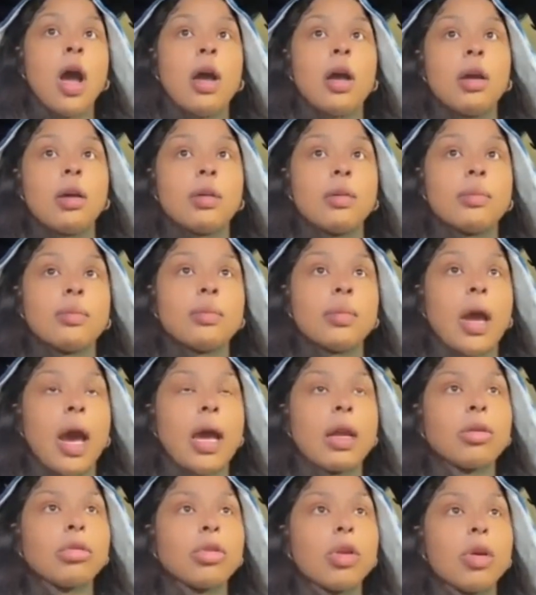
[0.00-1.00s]
I
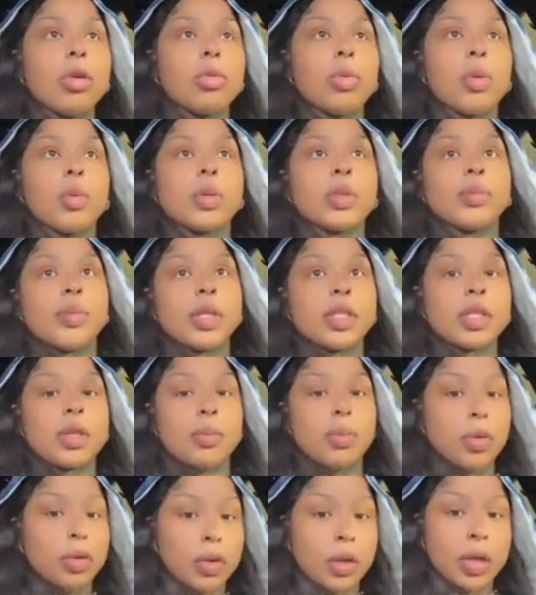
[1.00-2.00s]
don't know what was
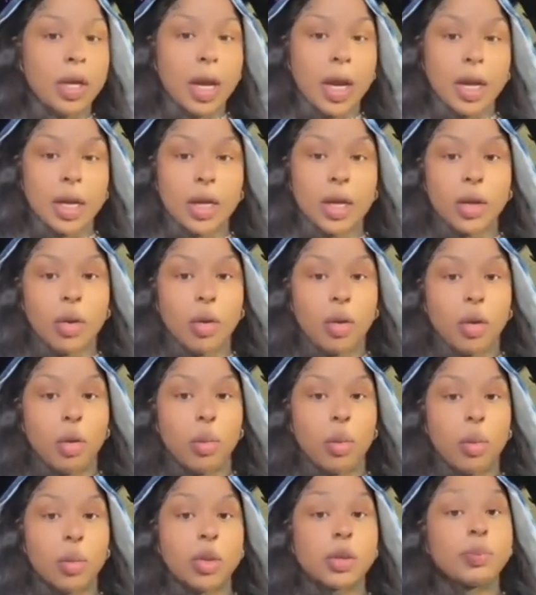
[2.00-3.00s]
miscommunicated
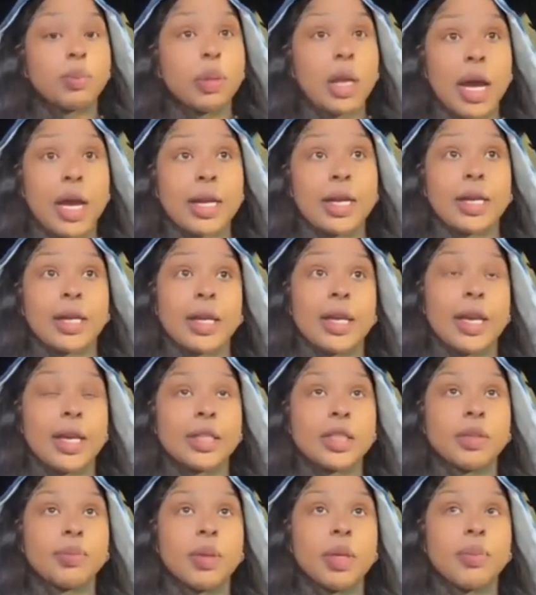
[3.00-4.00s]
or what was plotted
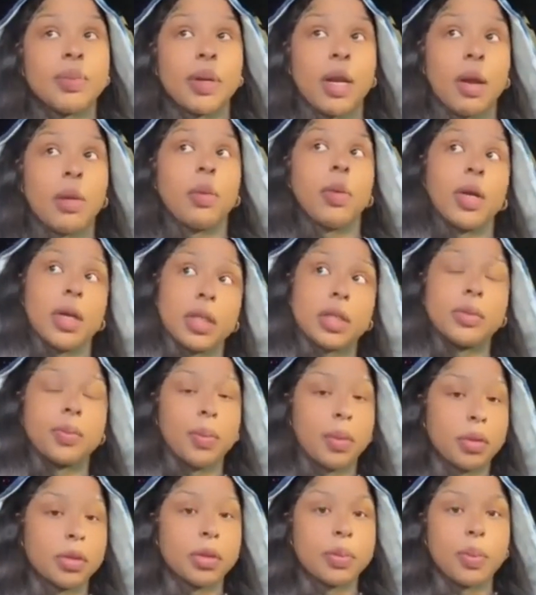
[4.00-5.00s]
against me, but I was
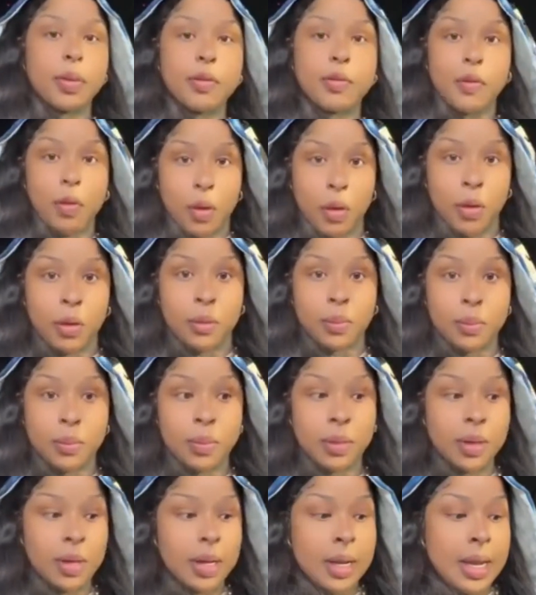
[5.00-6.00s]
supposed to perform.
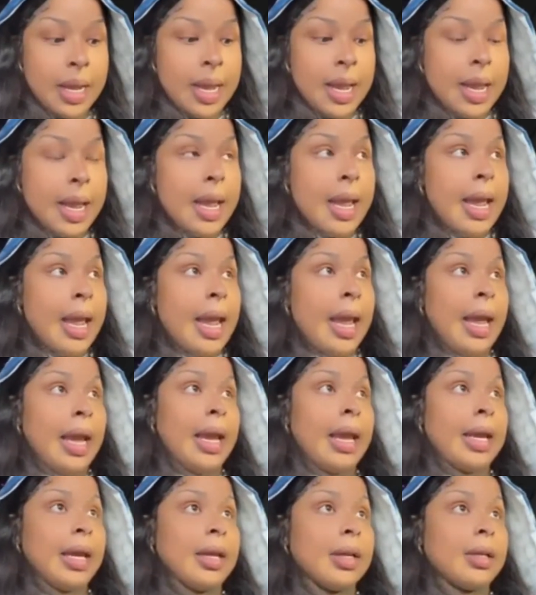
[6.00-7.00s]

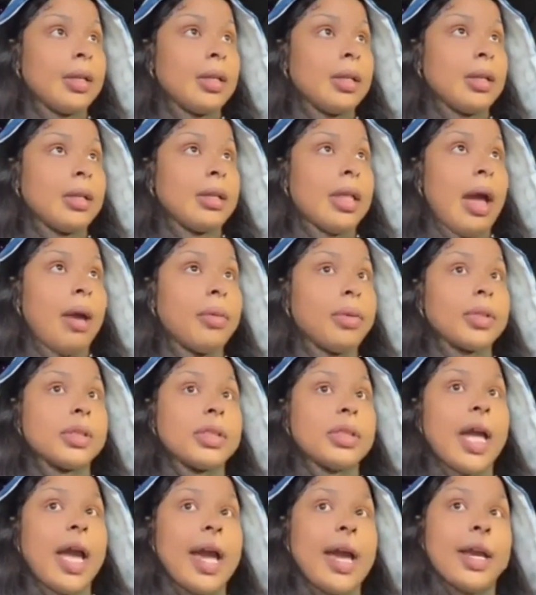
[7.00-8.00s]
And that
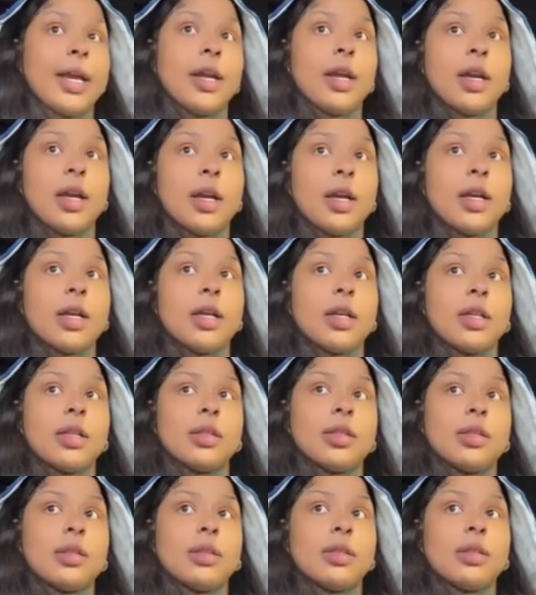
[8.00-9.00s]
was that.
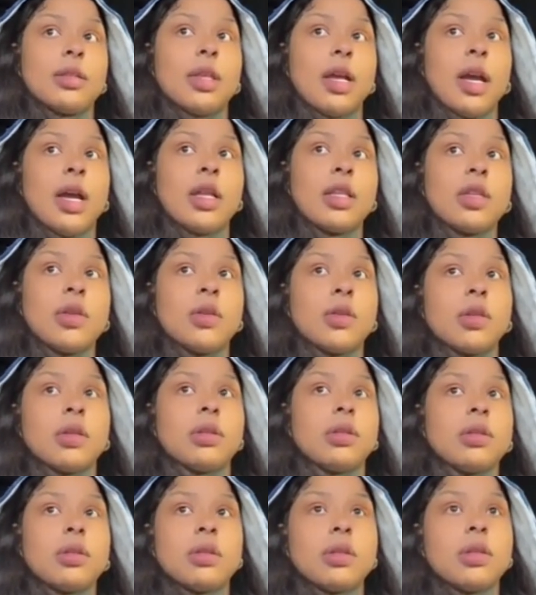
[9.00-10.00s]
The other...
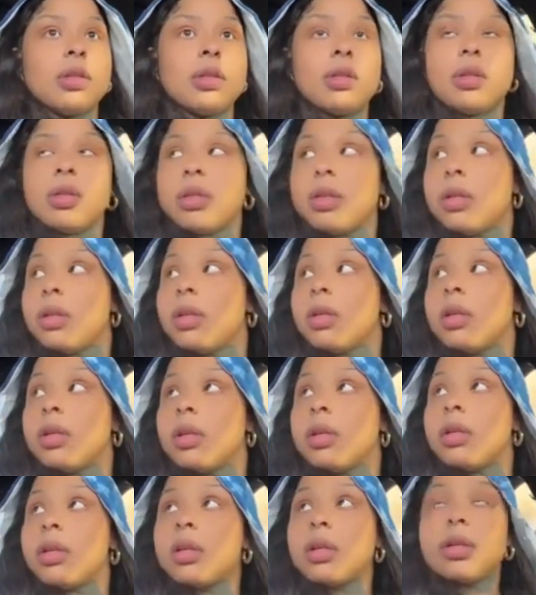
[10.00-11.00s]
You want something from out of here?
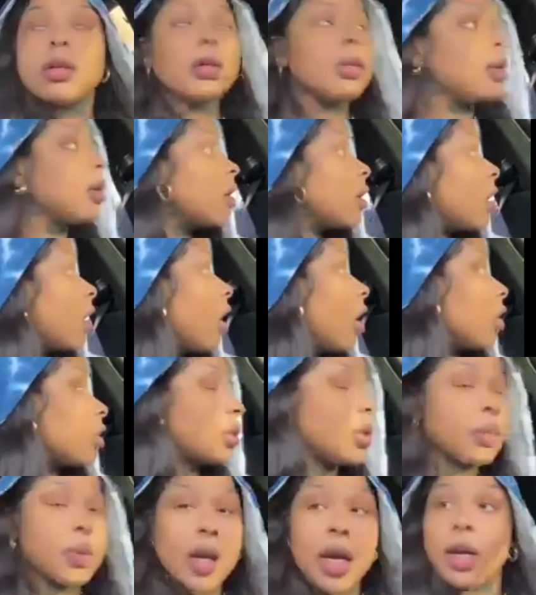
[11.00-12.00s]
Oh,
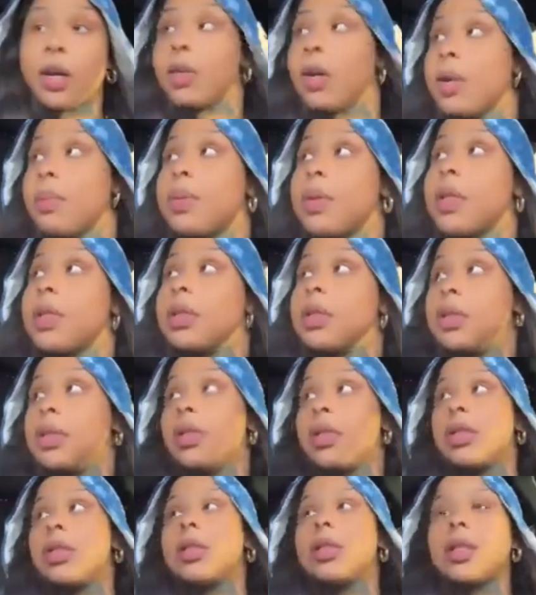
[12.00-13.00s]
some Gatorade, please.
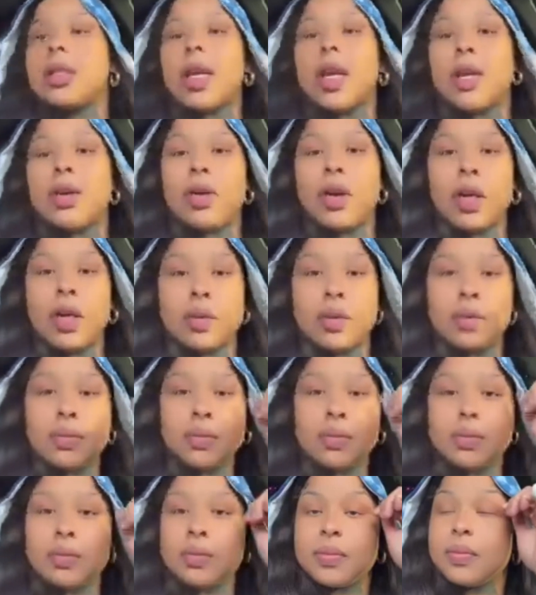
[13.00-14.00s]

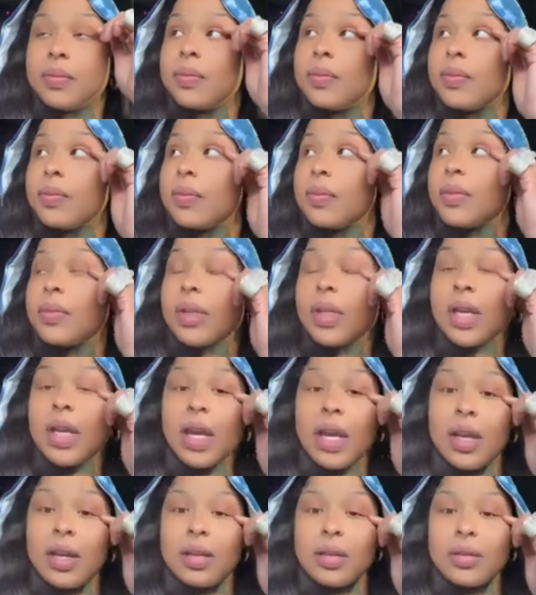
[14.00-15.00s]
Gatorade? Just a Gatorade?
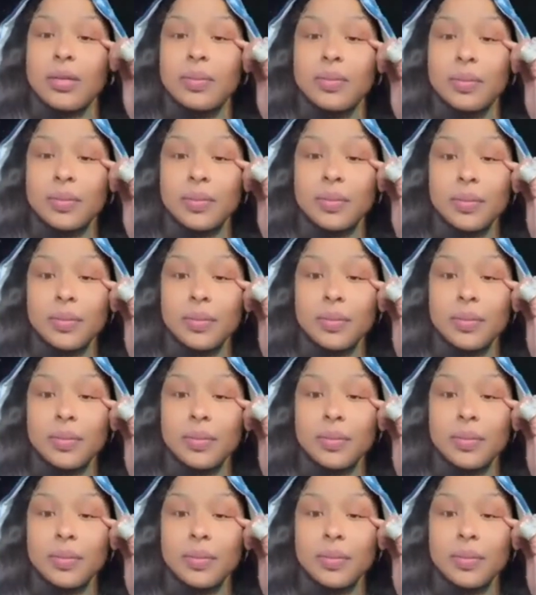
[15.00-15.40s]
Yeah.